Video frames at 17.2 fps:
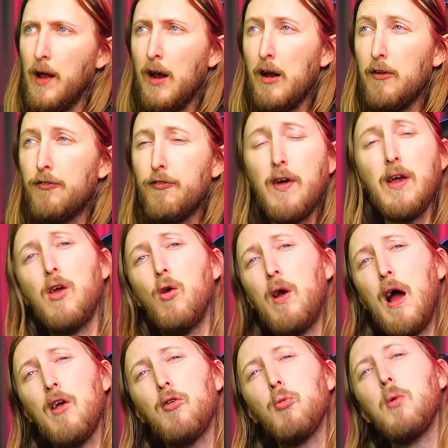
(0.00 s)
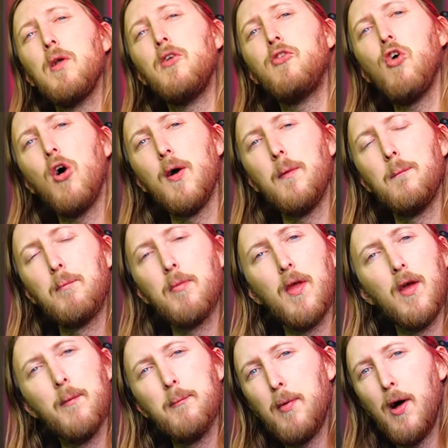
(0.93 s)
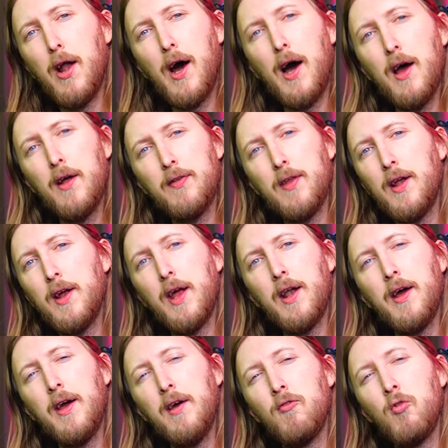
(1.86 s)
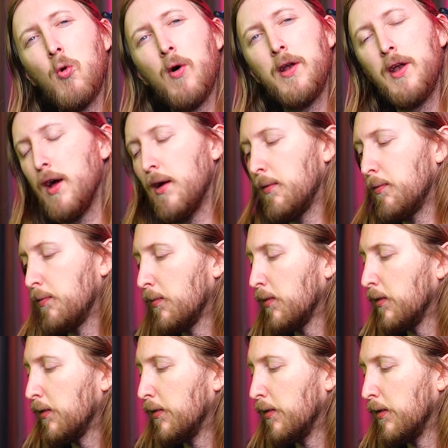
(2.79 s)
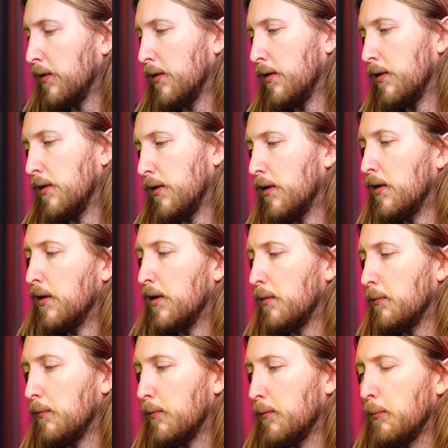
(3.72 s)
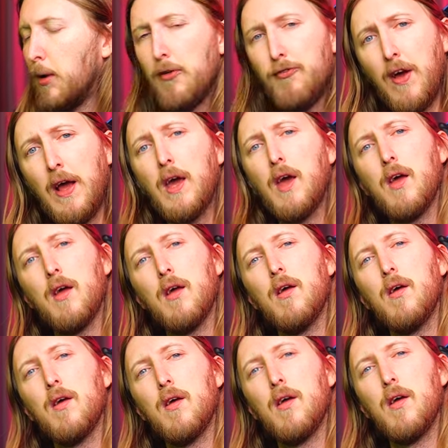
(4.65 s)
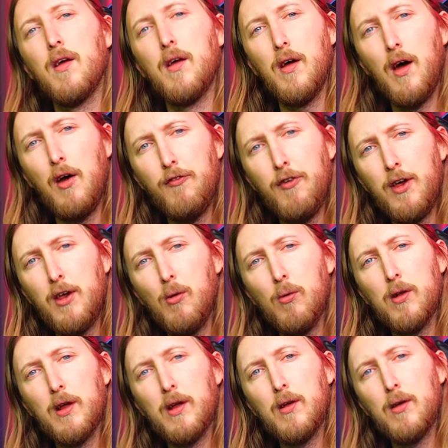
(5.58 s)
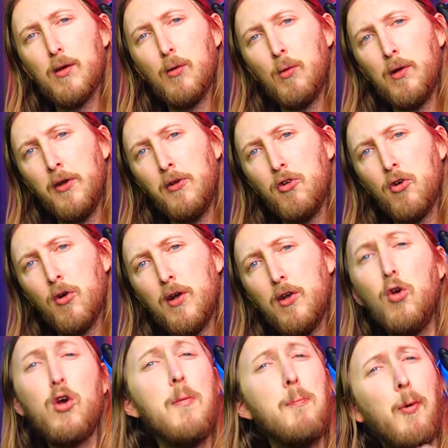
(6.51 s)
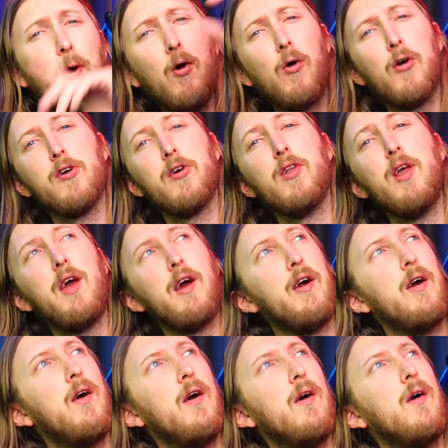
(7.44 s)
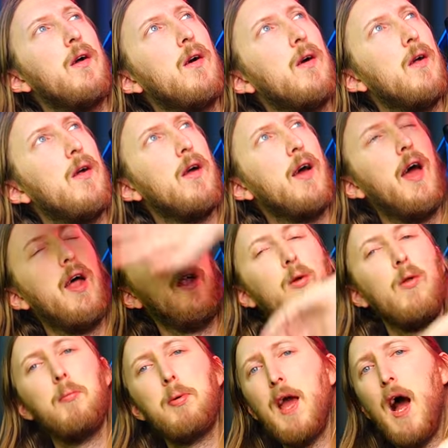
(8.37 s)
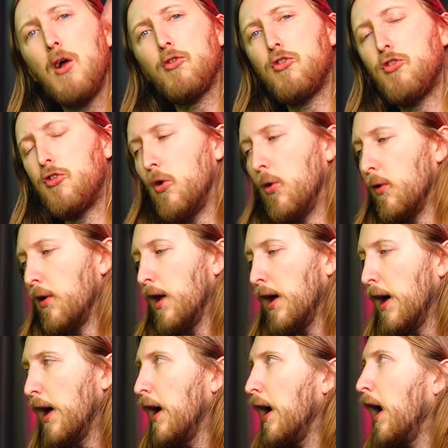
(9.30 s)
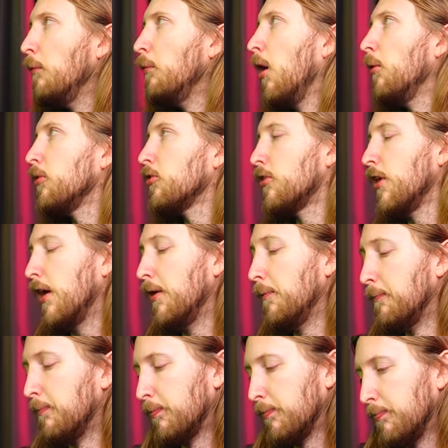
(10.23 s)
that I think you guys will enjoy. But I, then again, I have no idea. But I think I think you will you will enjoy it. You can pre-order it here, and it will be out soon. Uh, I'm almost done.